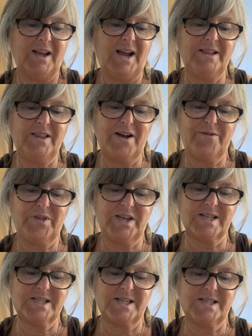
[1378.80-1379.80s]
I love
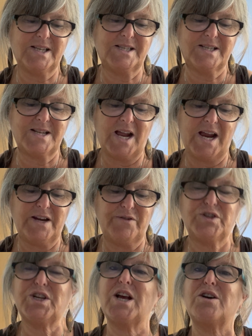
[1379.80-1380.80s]
this. This is 9
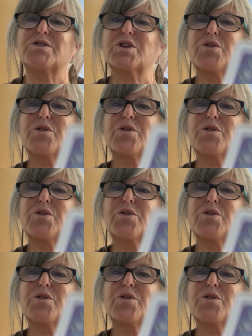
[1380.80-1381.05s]
of shells,